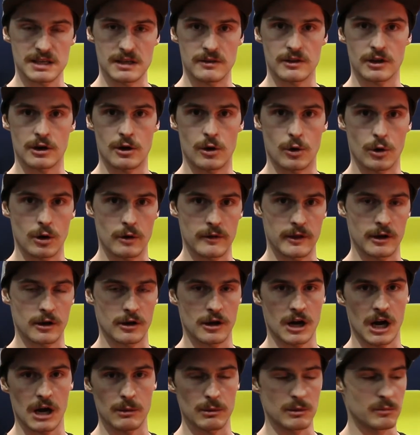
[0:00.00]
in the core that are
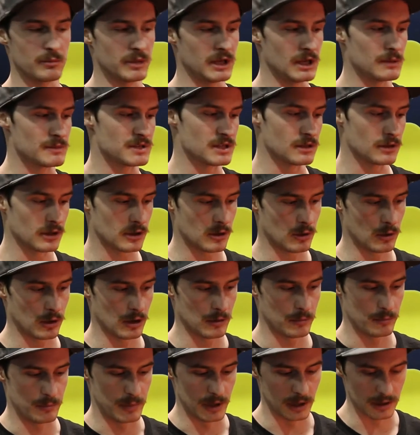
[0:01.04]
carbon beams in the
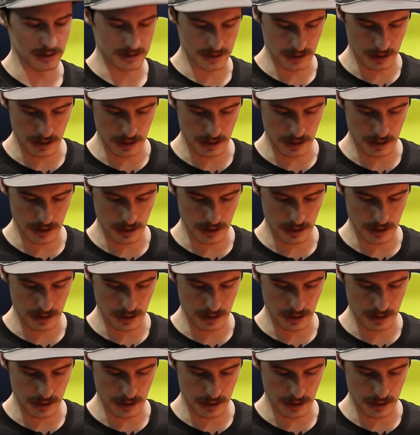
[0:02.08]
core built